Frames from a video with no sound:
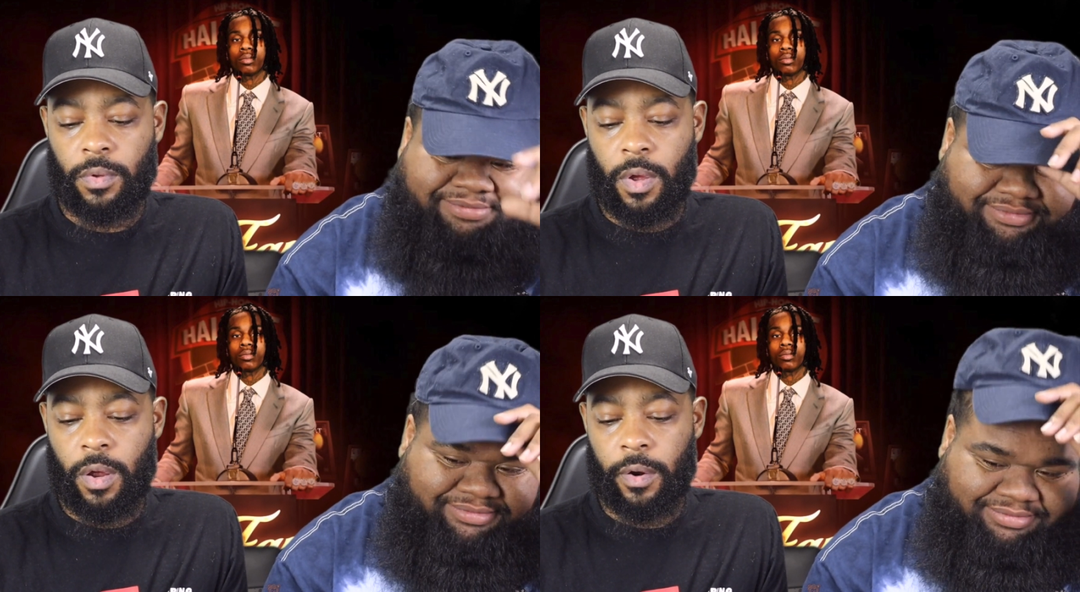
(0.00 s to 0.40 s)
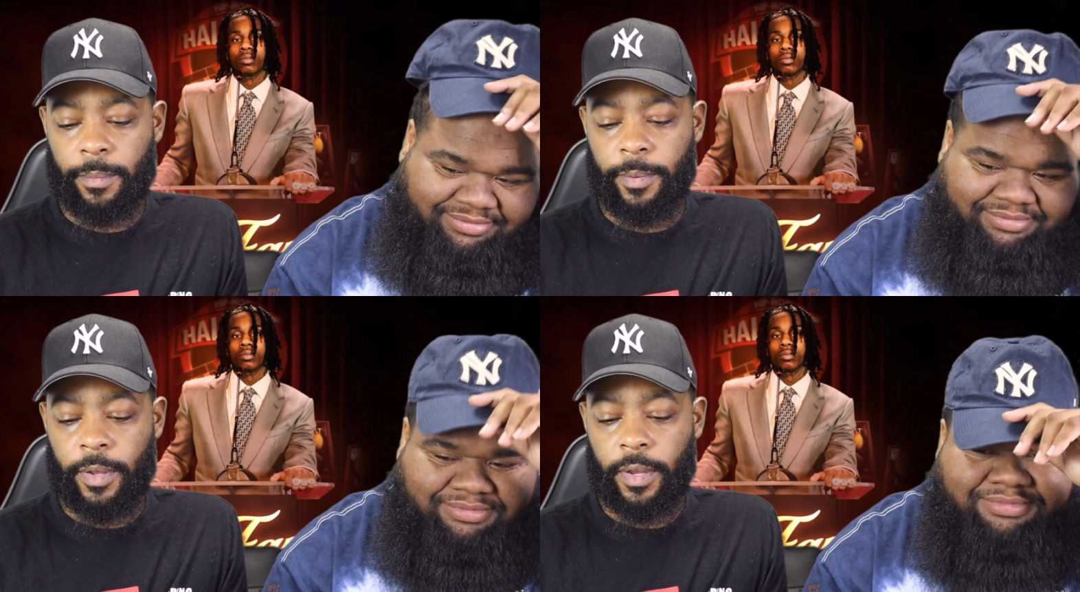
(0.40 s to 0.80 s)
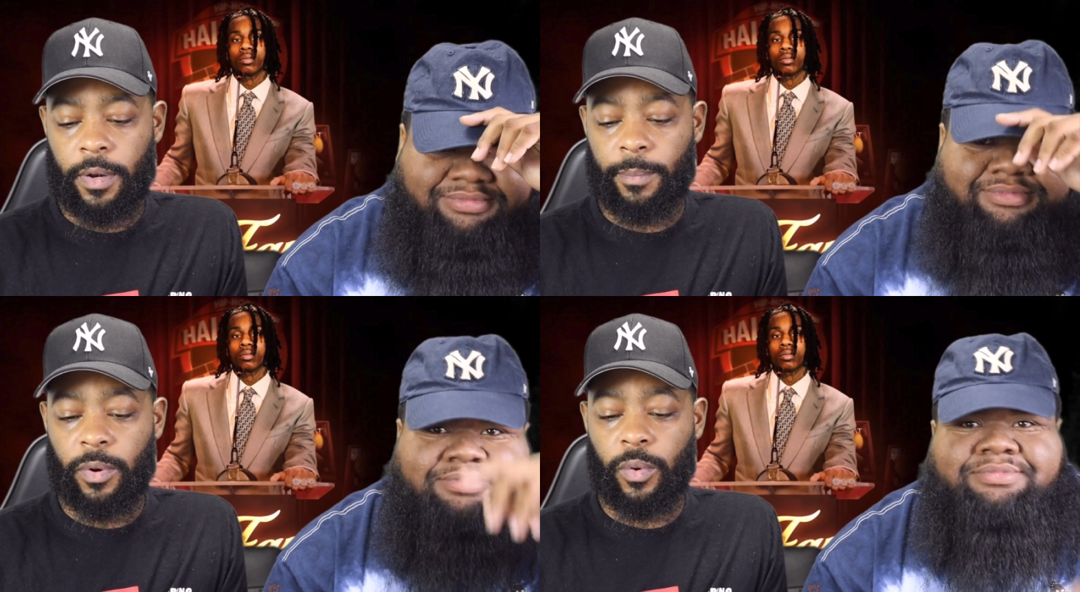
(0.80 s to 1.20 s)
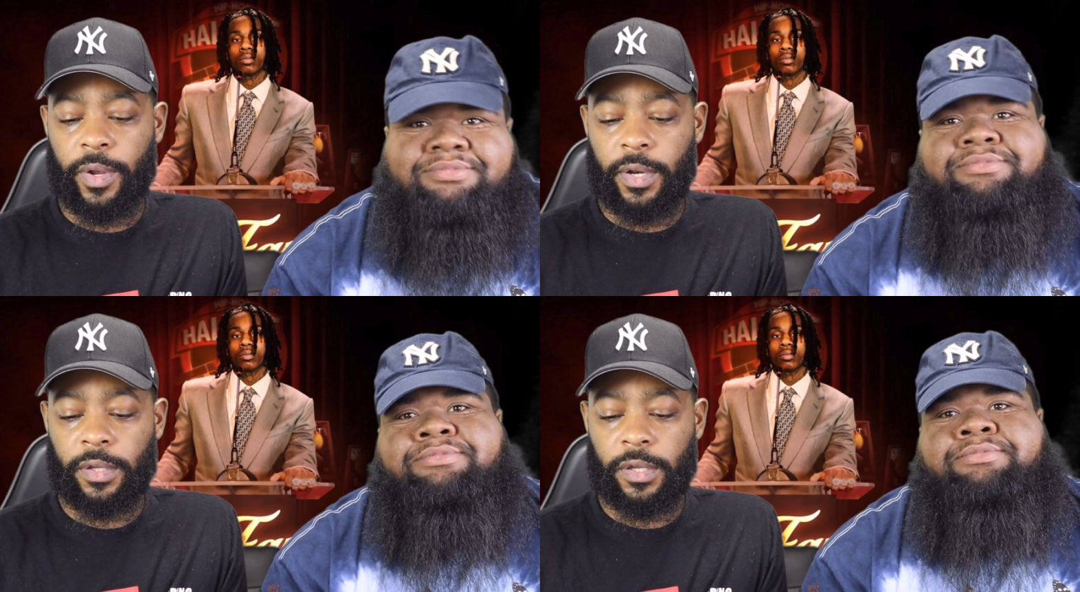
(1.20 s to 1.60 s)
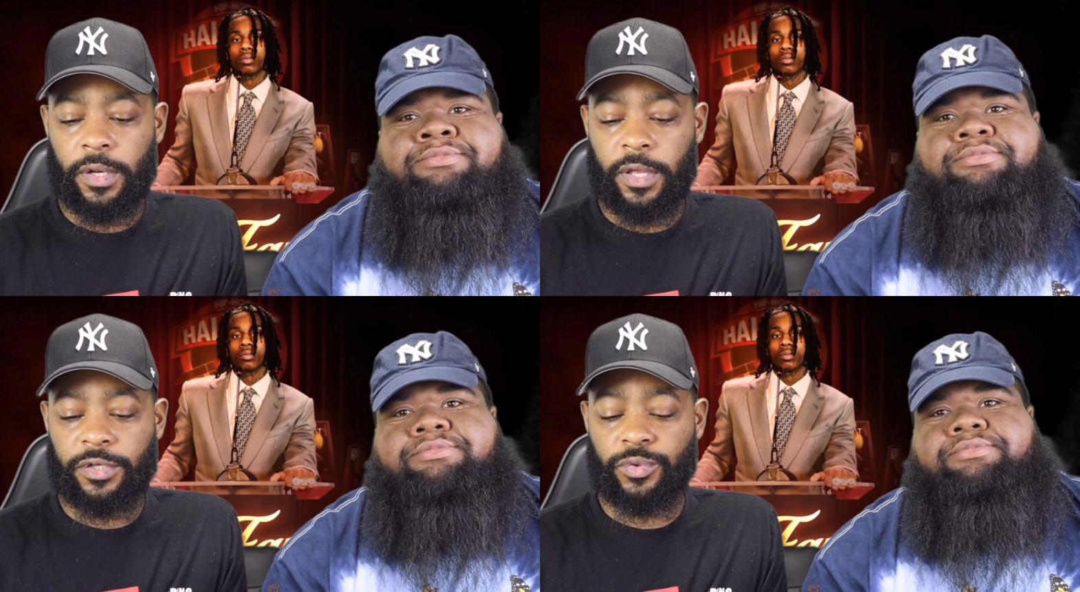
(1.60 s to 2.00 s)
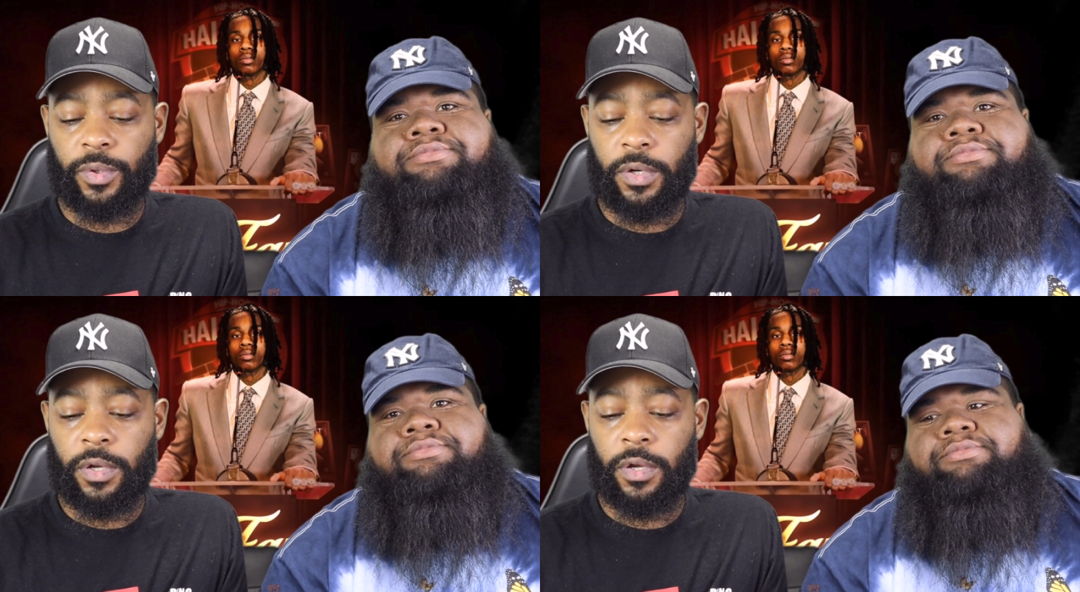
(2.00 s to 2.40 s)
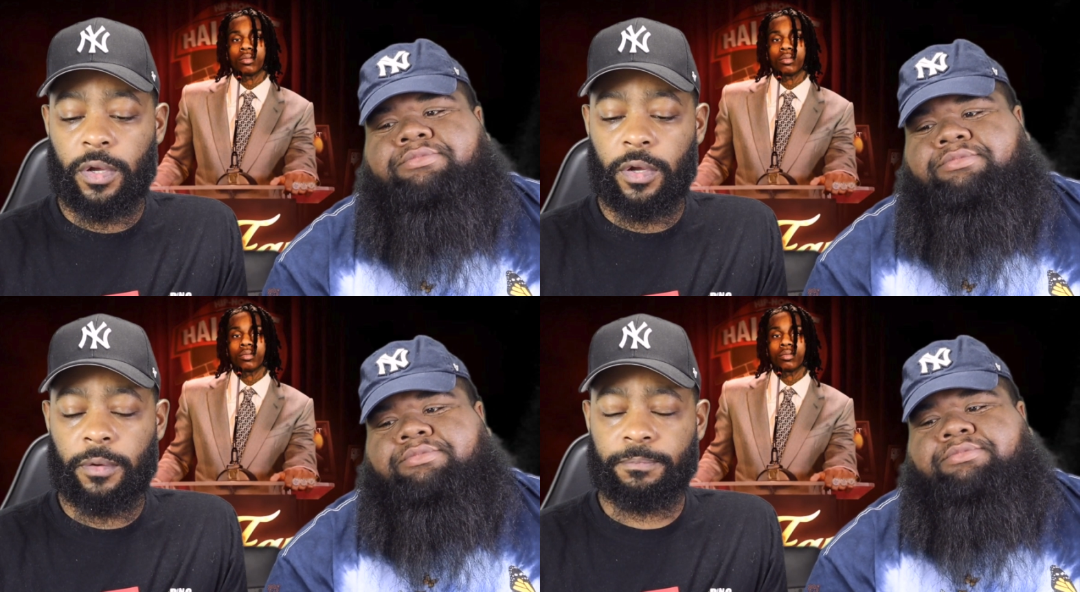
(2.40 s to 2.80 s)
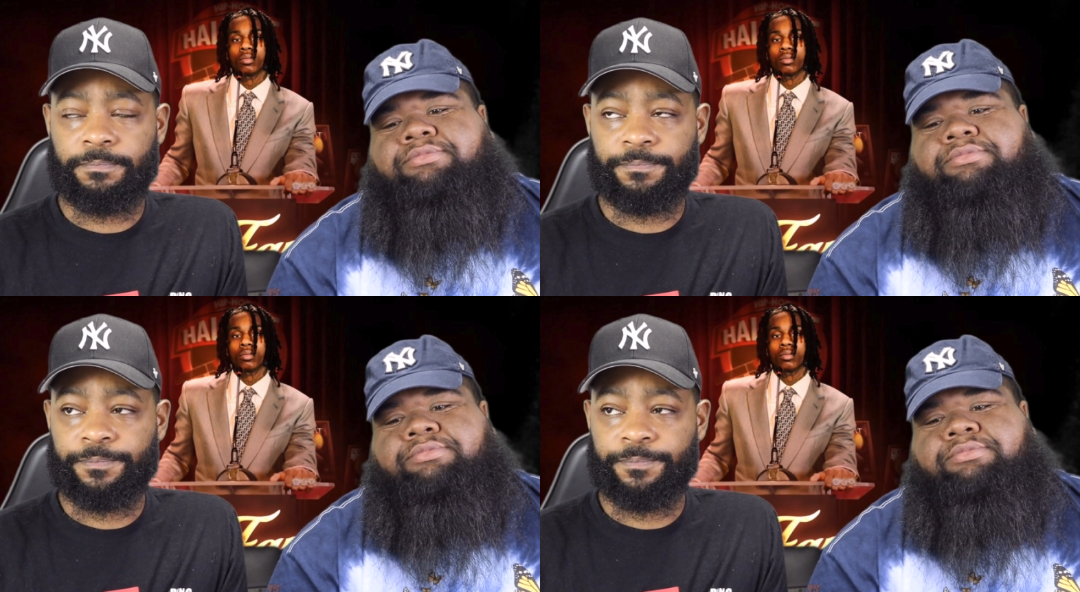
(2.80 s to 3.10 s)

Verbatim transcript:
Speaker 1: Alright, bet. I'm gonna go ahead and get that joint. Uh, um,